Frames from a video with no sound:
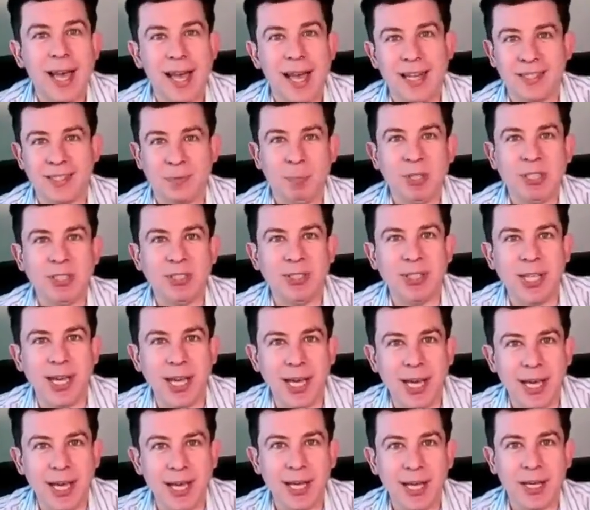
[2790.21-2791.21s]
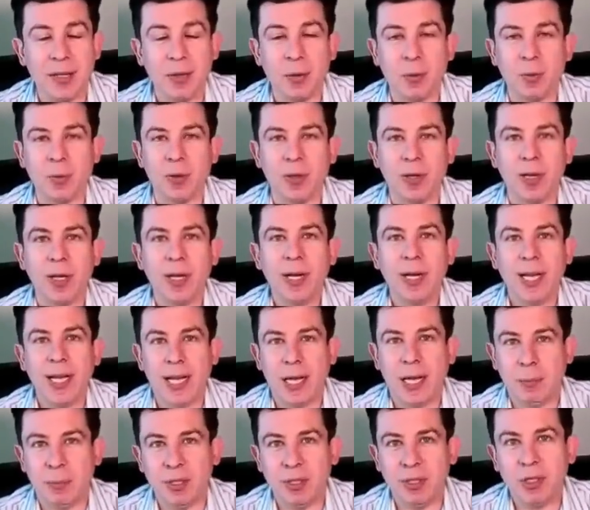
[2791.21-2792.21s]
SPCA or
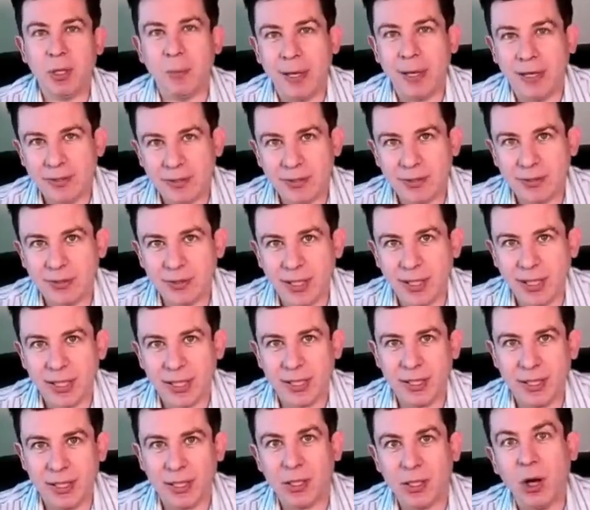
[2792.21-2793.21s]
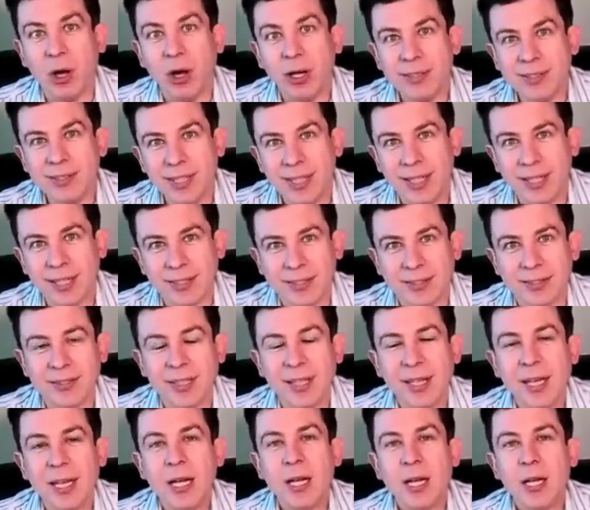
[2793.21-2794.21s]
Animal Humane Society contexts
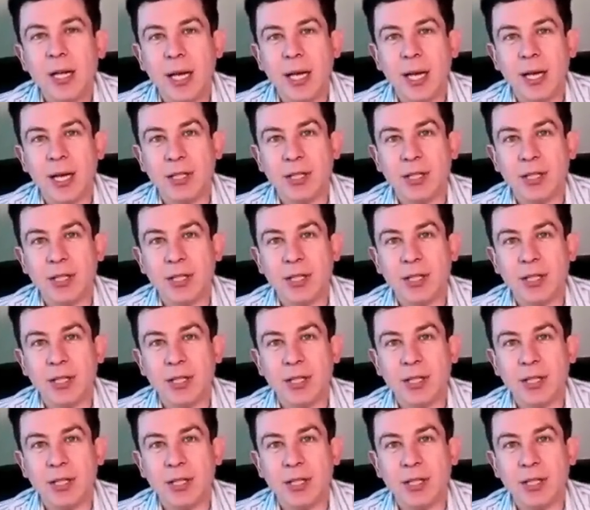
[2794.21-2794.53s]
mm.